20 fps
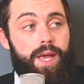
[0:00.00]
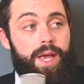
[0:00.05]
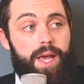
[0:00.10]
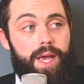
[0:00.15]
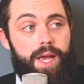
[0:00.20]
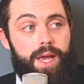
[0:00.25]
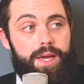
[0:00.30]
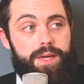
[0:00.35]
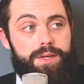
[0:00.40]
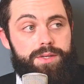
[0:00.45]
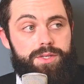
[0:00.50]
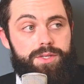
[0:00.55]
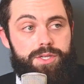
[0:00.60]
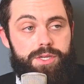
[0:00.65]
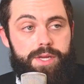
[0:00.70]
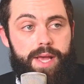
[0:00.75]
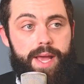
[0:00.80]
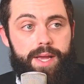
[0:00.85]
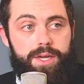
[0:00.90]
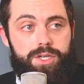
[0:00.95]
And
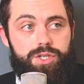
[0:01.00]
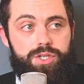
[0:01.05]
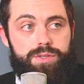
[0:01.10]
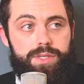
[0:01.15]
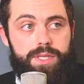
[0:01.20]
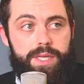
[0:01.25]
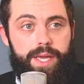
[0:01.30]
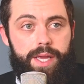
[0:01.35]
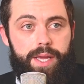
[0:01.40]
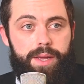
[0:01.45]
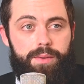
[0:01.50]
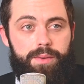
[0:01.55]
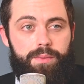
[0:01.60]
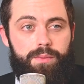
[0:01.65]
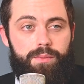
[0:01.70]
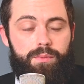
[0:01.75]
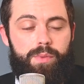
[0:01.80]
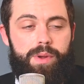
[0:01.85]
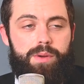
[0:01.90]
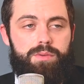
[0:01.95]
actually,
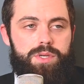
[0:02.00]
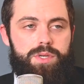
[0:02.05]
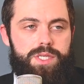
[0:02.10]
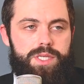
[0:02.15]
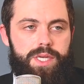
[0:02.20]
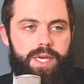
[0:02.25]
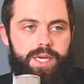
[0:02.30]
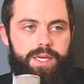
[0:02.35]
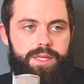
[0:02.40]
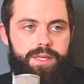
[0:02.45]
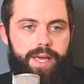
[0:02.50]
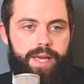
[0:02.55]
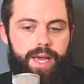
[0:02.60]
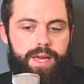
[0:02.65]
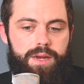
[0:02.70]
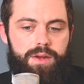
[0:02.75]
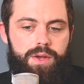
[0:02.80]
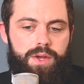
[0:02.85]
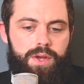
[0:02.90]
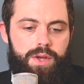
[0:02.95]
we were saying
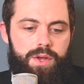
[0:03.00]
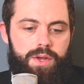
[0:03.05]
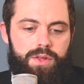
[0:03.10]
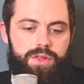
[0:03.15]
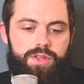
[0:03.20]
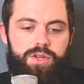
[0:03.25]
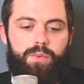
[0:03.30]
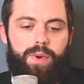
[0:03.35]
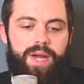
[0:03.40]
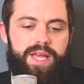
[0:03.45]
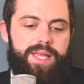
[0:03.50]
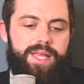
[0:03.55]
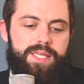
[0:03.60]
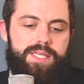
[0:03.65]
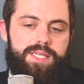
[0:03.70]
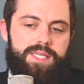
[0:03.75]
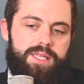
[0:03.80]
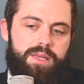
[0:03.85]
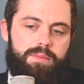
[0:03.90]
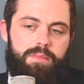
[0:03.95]
that the way
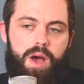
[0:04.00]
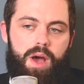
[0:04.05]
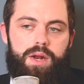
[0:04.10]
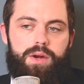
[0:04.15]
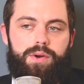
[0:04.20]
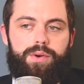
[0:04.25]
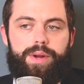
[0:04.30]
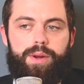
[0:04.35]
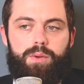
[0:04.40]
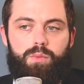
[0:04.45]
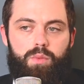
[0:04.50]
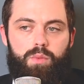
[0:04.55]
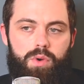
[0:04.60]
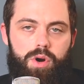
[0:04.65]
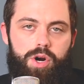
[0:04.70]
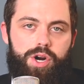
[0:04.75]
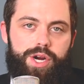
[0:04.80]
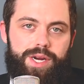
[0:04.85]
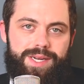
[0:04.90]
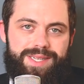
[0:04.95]
that sleep monitoring
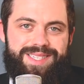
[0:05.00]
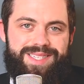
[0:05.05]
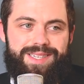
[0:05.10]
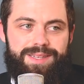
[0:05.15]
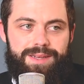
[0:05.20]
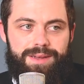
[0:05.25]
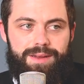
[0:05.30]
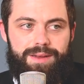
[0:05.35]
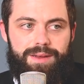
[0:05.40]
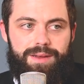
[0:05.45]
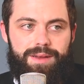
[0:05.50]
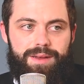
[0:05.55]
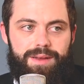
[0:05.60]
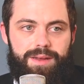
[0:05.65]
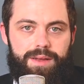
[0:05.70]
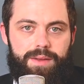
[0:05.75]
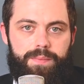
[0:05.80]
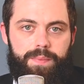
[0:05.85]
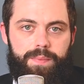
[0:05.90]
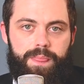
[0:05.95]
worked
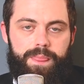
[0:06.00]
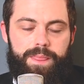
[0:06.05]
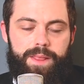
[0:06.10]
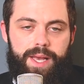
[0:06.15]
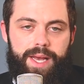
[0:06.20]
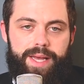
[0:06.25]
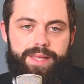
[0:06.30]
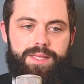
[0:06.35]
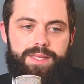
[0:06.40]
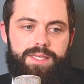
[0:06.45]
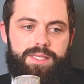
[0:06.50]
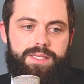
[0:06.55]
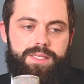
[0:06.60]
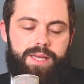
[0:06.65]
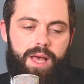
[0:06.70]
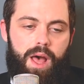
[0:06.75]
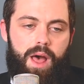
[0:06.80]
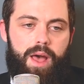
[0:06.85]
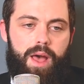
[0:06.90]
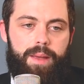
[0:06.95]
at this
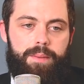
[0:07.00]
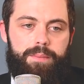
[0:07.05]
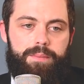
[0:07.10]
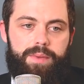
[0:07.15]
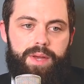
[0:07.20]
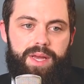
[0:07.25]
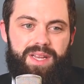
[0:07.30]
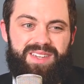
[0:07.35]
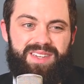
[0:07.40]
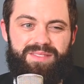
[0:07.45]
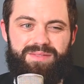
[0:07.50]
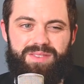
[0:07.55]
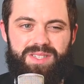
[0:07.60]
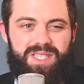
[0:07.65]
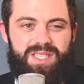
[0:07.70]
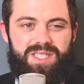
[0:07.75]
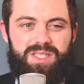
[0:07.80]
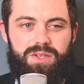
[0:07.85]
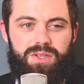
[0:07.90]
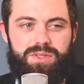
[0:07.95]
time, and even
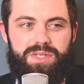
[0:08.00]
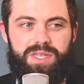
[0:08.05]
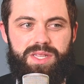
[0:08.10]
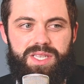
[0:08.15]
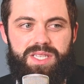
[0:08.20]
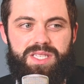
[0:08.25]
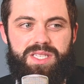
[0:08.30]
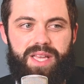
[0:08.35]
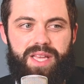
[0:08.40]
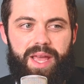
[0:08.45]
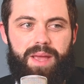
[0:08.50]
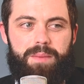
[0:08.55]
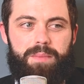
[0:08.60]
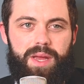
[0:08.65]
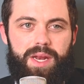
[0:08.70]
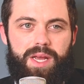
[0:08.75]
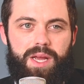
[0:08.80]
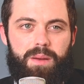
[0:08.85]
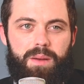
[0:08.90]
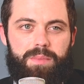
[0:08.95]
still to this day,
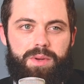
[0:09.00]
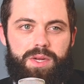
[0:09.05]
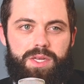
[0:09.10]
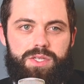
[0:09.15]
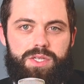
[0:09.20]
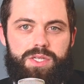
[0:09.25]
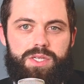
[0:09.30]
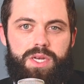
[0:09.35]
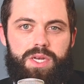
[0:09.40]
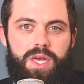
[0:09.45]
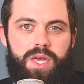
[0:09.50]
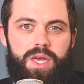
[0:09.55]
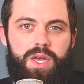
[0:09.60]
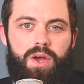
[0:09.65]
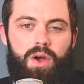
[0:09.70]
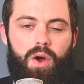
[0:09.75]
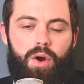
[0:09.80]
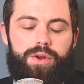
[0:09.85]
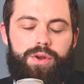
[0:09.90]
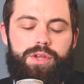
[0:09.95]
many companies
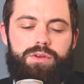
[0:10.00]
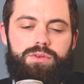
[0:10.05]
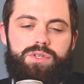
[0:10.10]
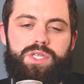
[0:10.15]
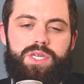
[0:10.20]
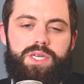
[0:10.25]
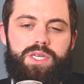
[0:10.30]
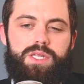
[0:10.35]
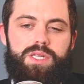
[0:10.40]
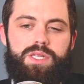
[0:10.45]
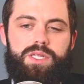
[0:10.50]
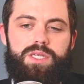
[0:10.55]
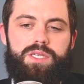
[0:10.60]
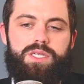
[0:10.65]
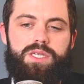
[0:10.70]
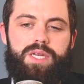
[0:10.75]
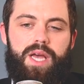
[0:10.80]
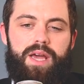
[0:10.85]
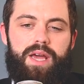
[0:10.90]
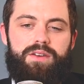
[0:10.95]
are using
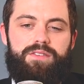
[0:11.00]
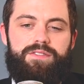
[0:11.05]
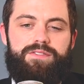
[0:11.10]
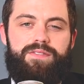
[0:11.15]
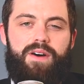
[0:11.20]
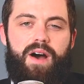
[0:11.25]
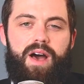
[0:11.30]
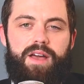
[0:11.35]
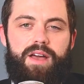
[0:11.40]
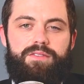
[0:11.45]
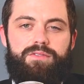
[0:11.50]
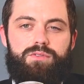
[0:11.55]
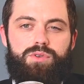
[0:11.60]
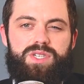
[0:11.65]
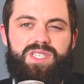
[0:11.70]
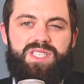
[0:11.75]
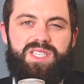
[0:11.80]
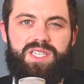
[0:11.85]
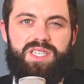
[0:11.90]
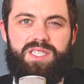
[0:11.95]
this kind of 5 or
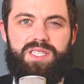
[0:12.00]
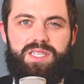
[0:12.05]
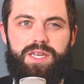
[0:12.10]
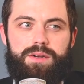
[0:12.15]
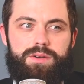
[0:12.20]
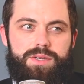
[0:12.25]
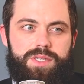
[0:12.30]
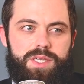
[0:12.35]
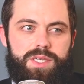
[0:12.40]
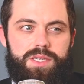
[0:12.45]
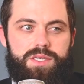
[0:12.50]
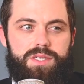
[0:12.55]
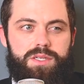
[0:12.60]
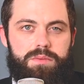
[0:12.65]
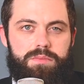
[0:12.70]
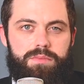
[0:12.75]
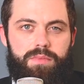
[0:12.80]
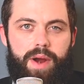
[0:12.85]
6 tier system,